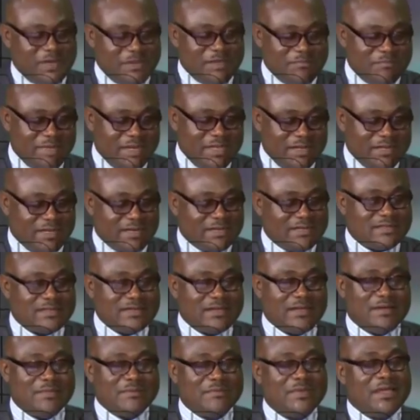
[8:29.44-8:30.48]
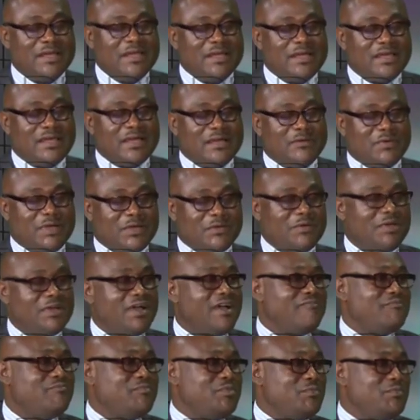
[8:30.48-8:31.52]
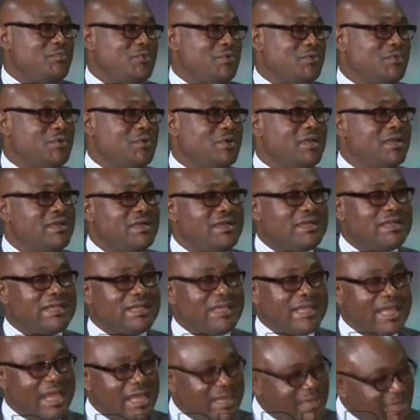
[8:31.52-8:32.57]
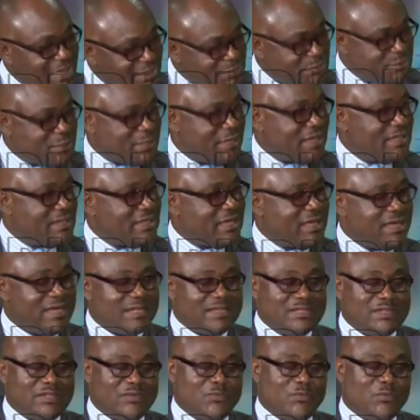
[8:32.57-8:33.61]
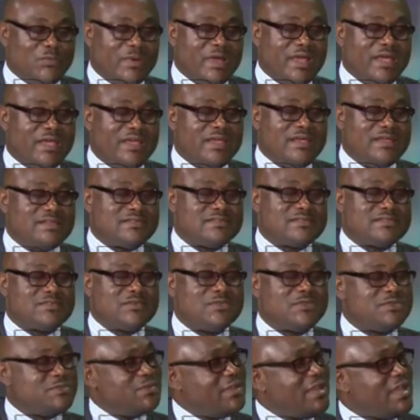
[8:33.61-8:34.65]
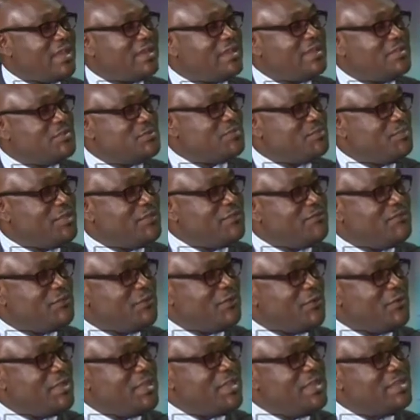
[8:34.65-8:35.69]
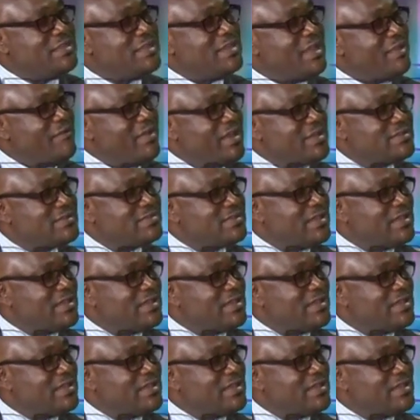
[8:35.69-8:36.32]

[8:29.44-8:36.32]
mean that um, uh, we're going to have people gather together the way it's going to likely to be for indirect uh,